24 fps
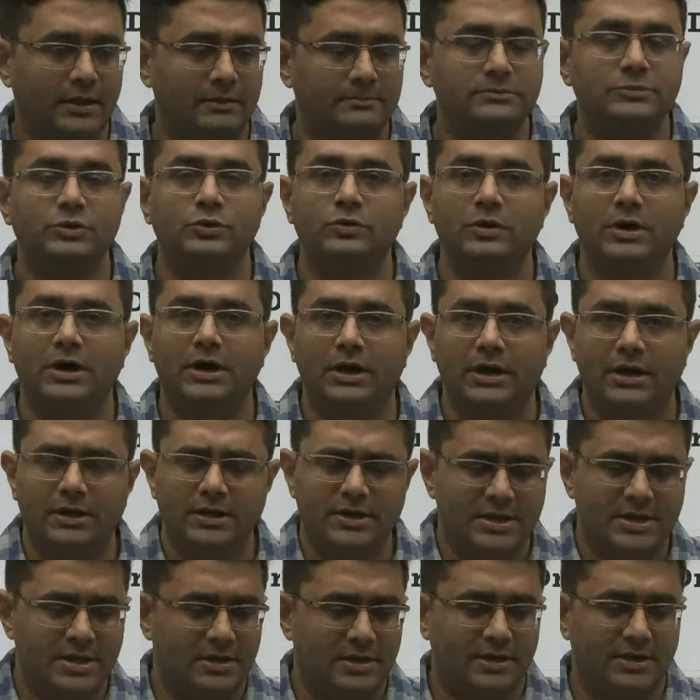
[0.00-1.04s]
do a
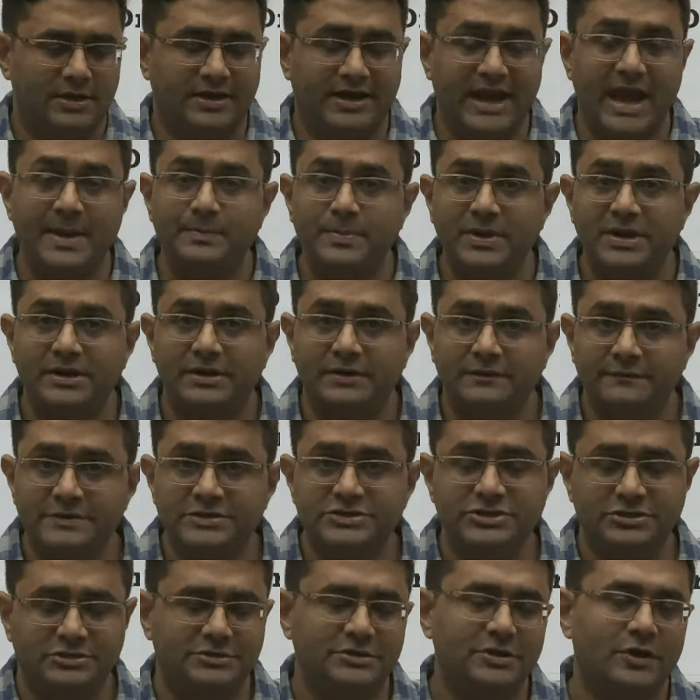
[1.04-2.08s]
rapid
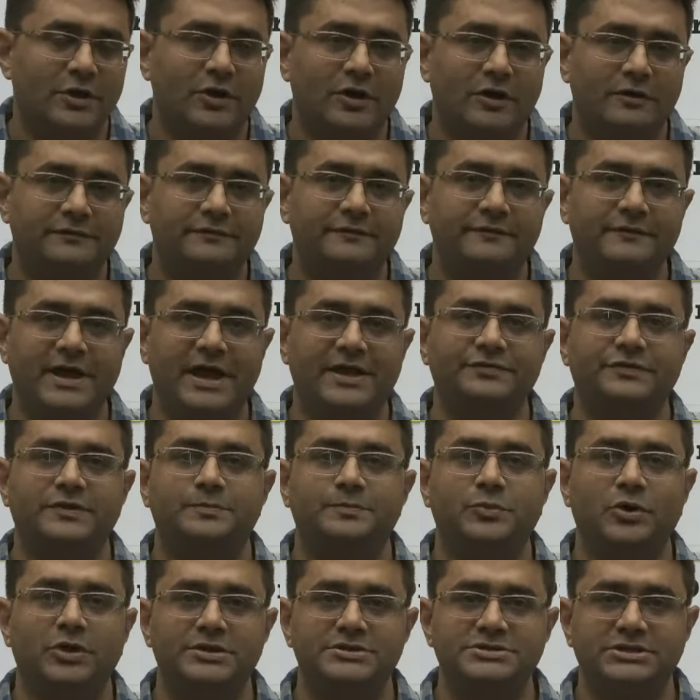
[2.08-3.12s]
revision of
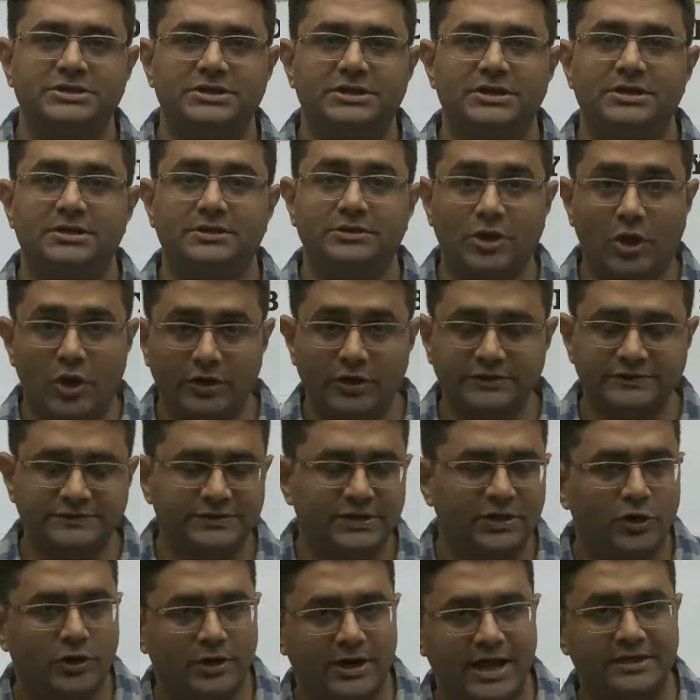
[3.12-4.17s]
anthropological thoughts
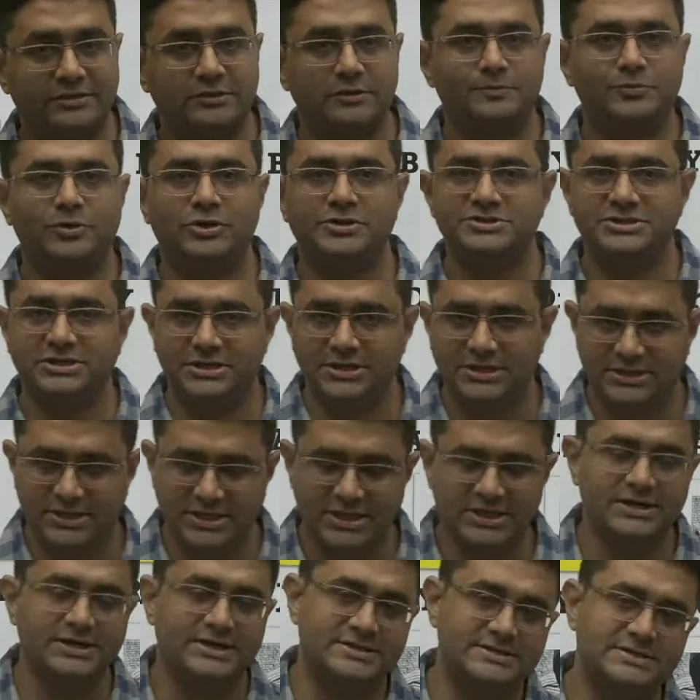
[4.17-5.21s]
or anthropological
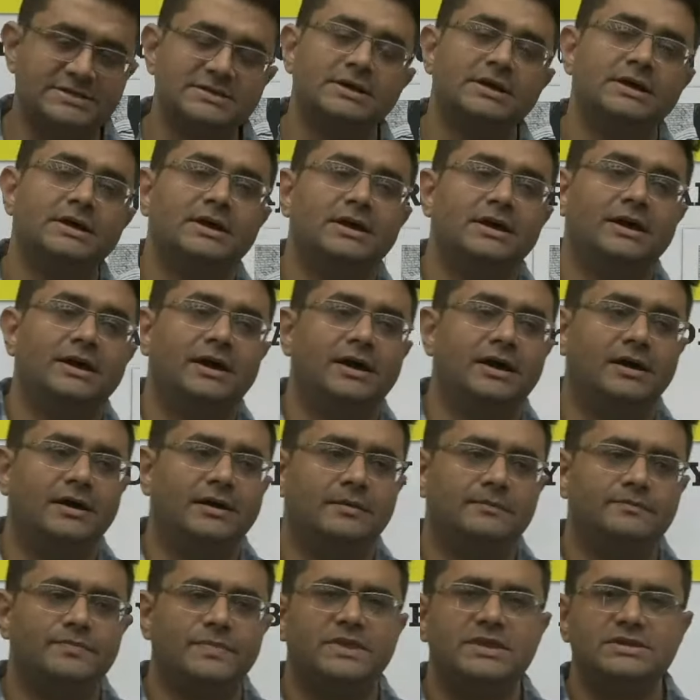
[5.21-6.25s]
theories.
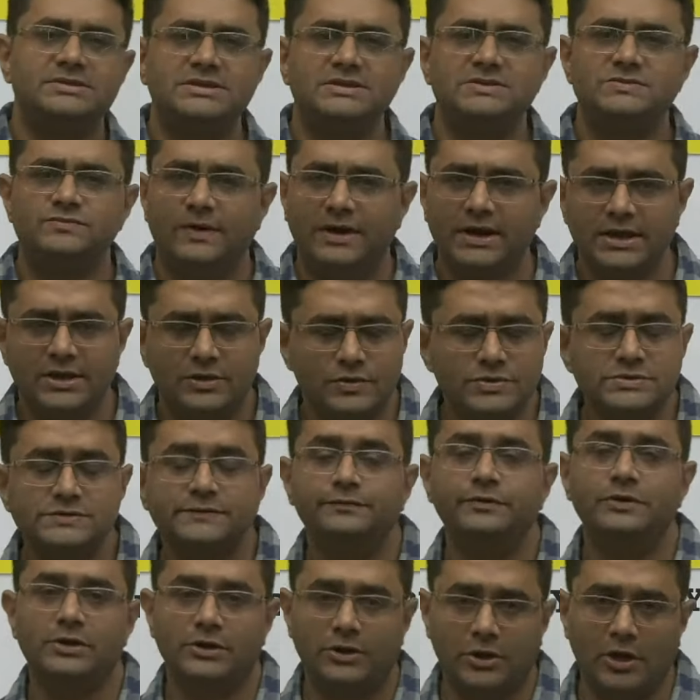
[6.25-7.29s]
This is very
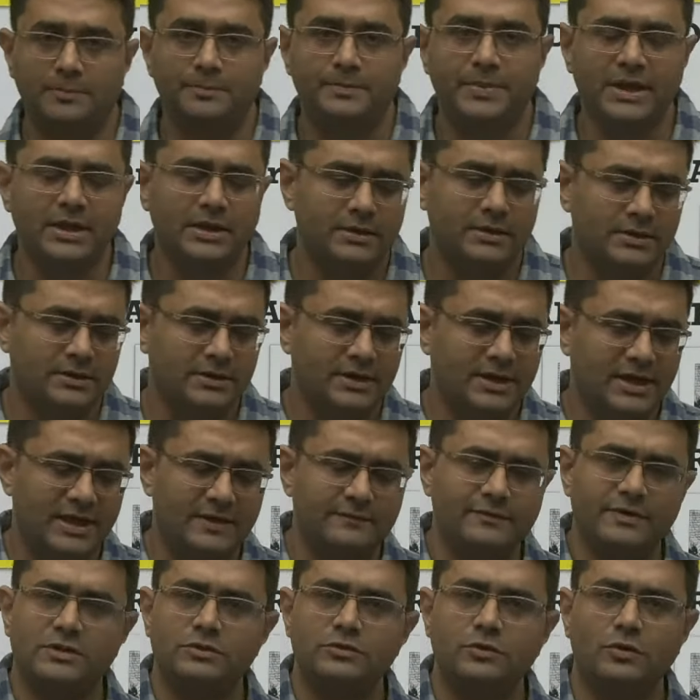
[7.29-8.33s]
useful topic,
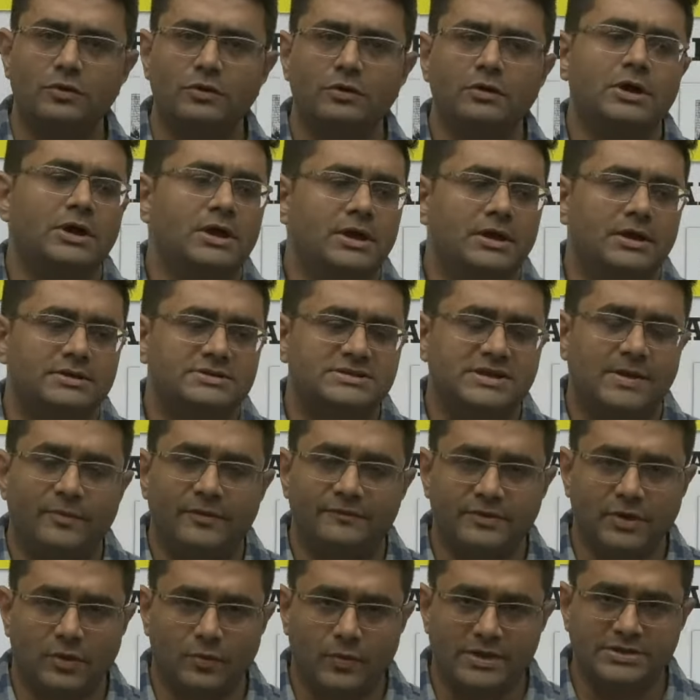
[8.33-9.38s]
even though some of
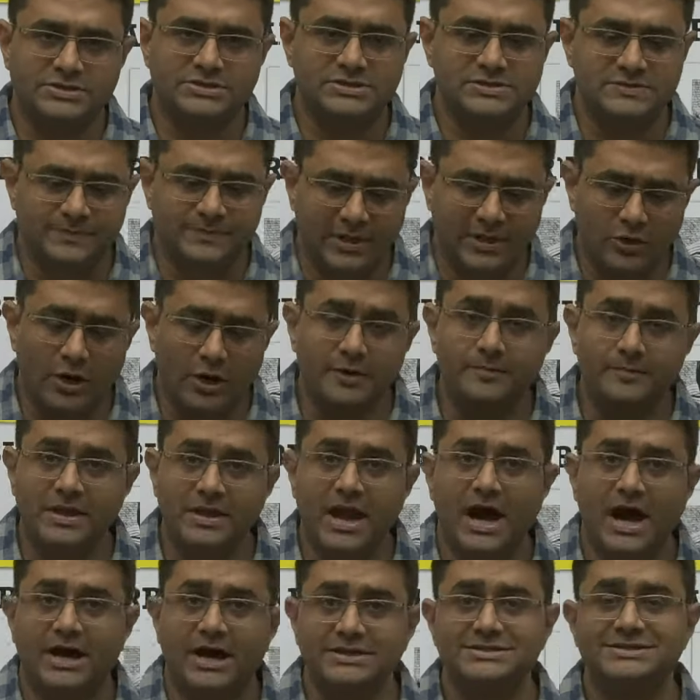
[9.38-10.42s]
the questions may not be
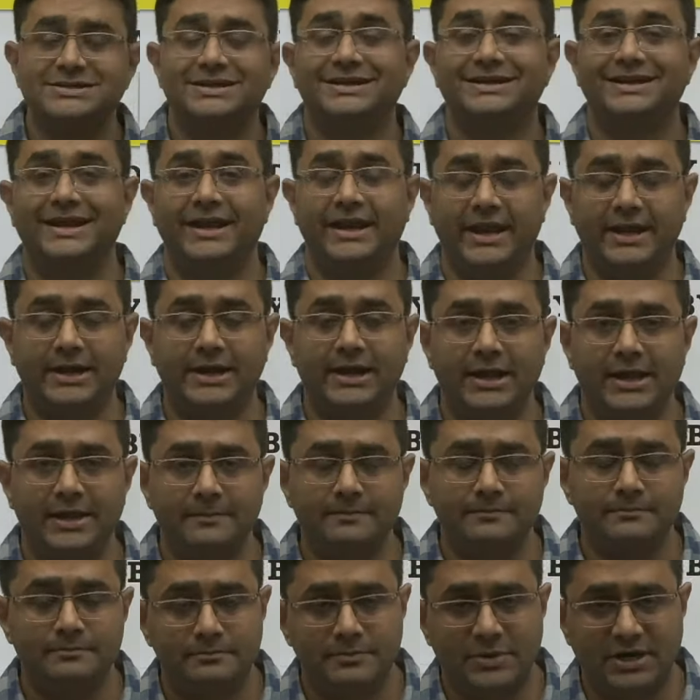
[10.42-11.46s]
asked directly,
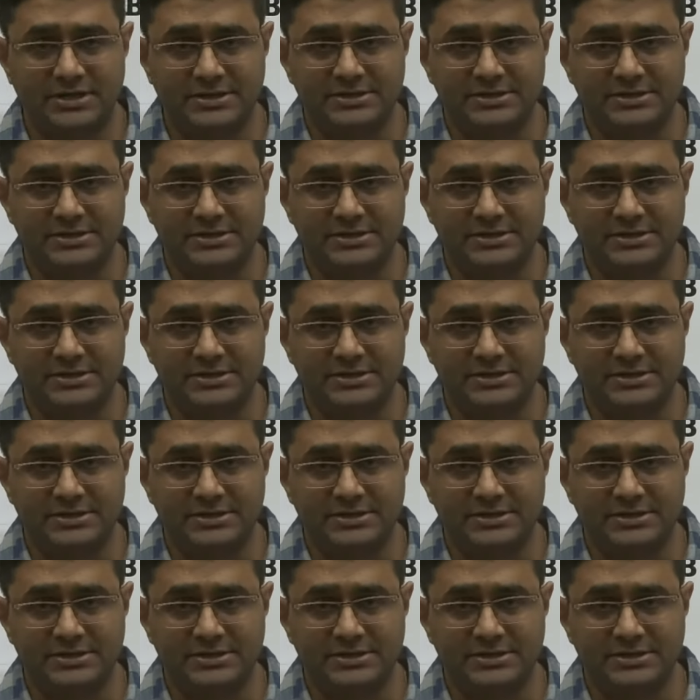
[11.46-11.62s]
but